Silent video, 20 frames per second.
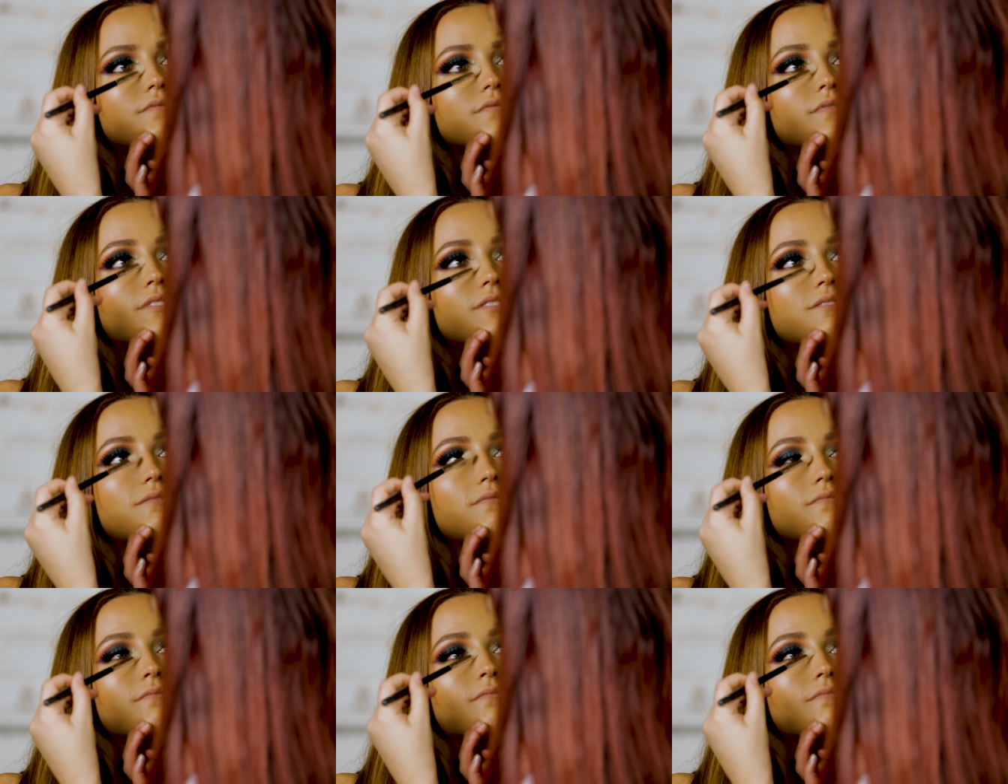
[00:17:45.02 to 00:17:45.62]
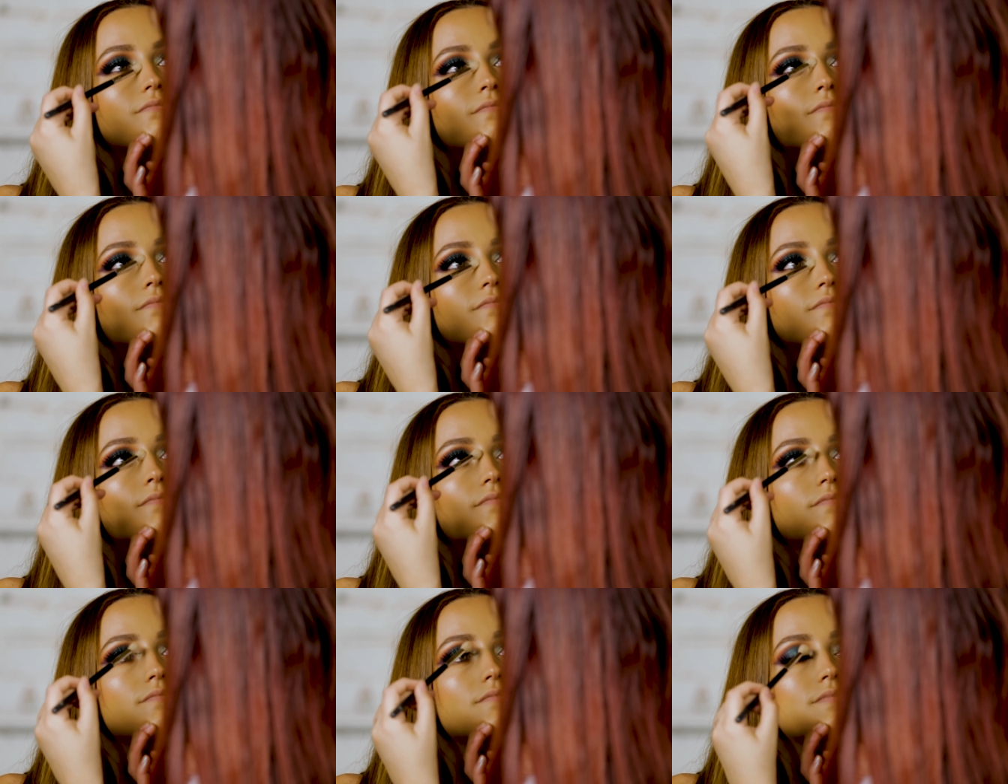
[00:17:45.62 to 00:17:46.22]
No.
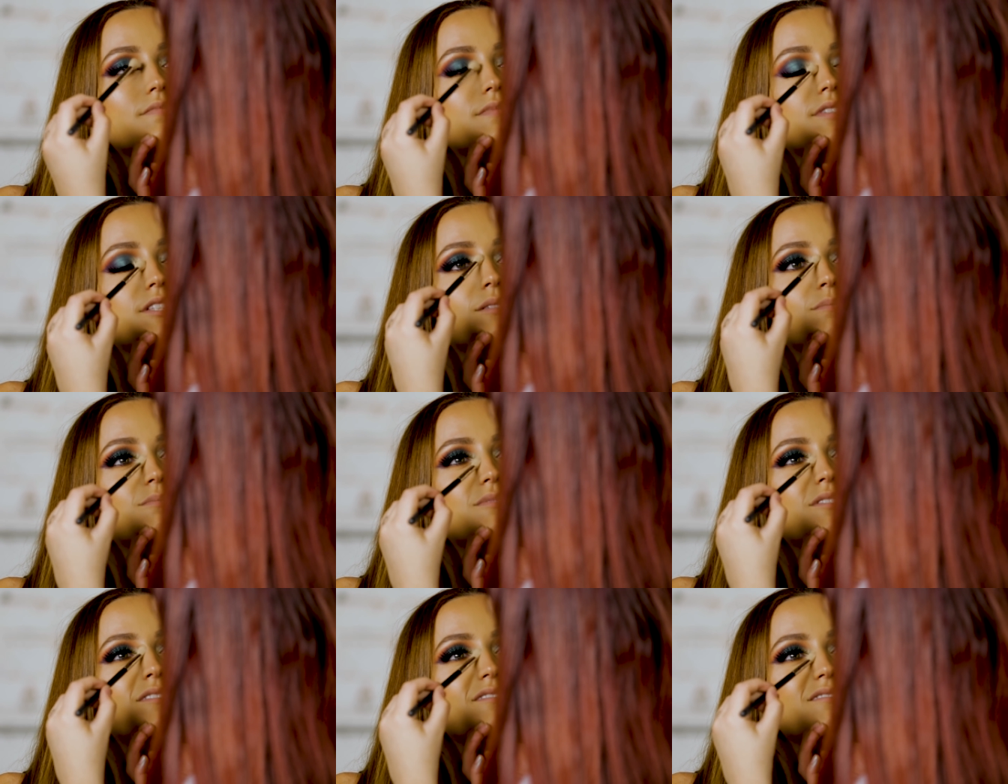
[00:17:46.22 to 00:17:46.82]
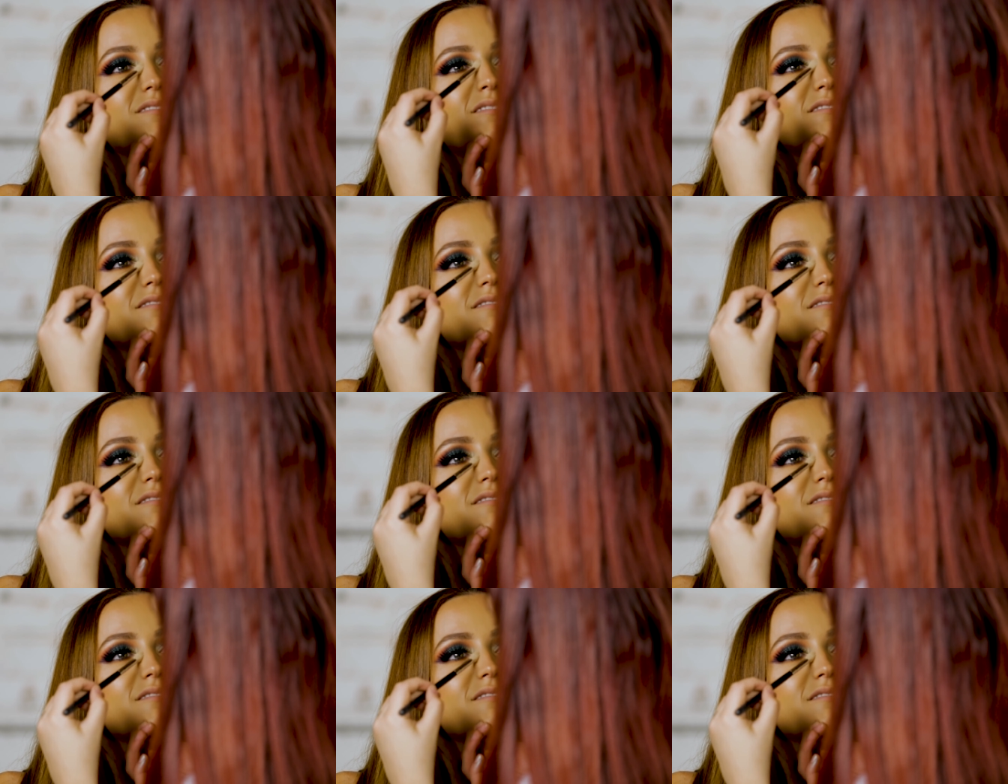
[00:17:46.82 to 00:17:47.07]
Use a brush.